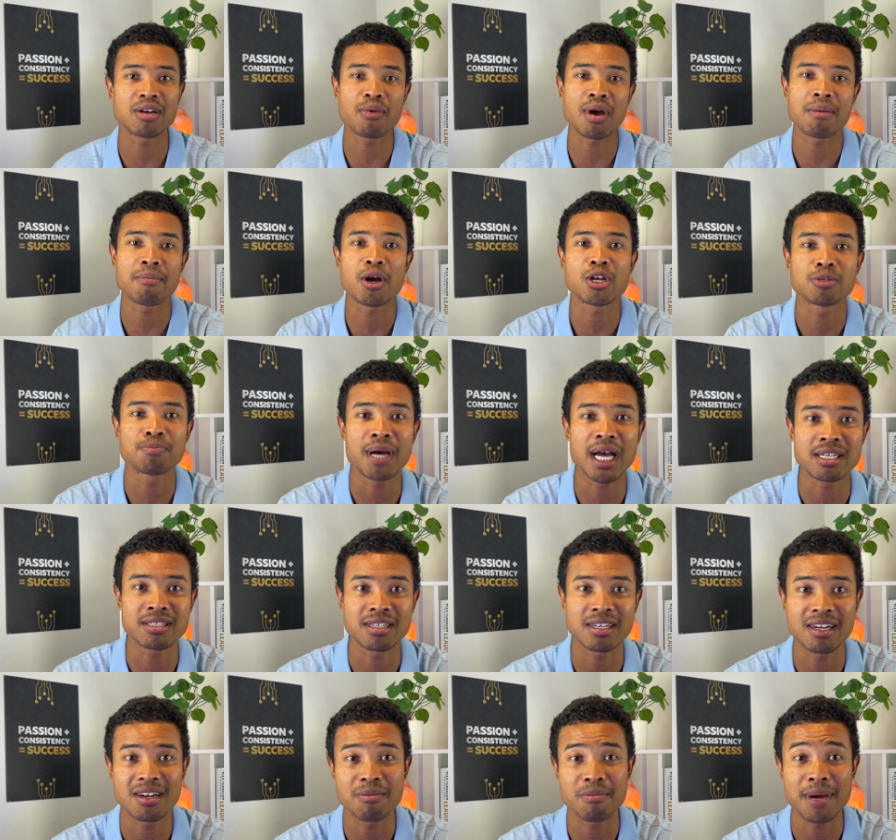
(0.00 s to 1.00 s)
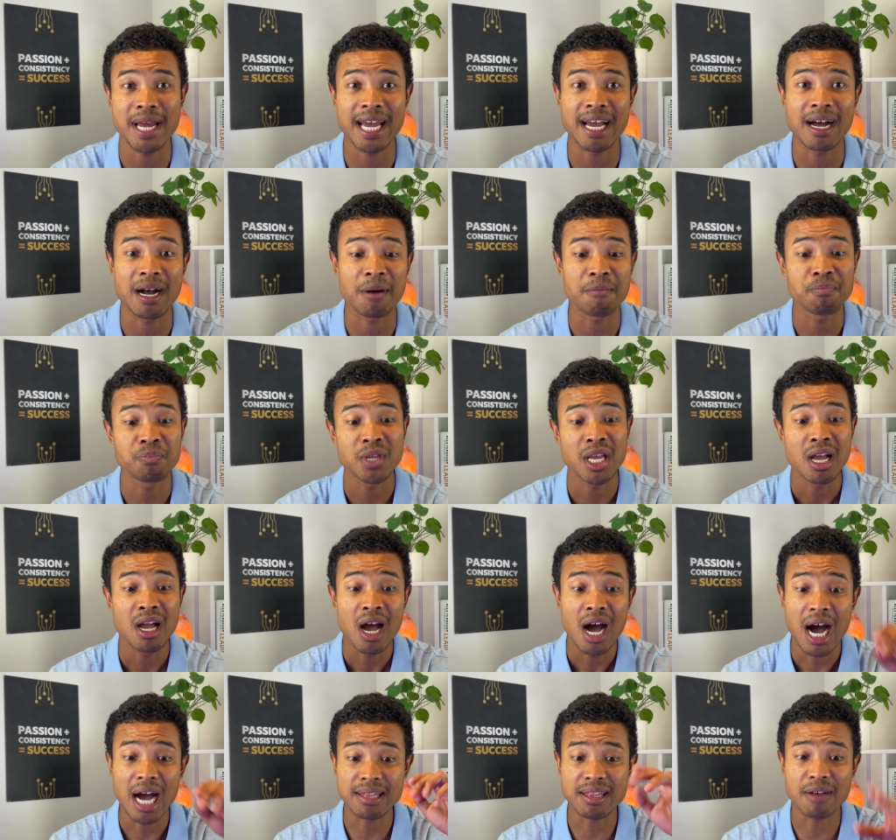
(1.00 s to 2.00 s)
we're most passionate about.
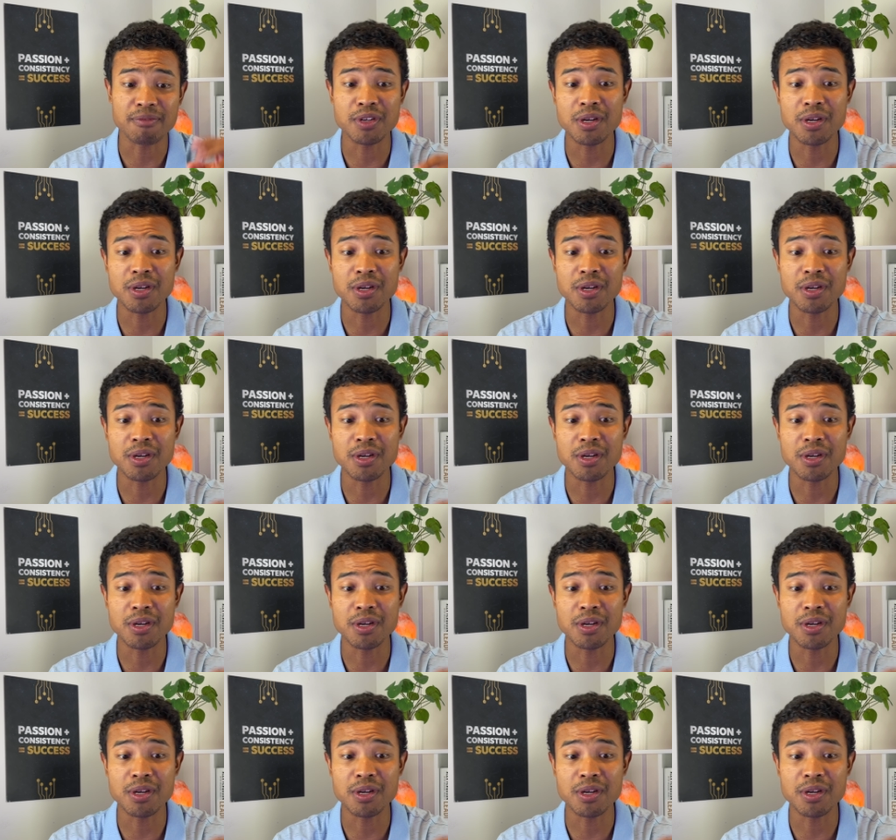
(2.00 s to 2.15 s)
I'd love to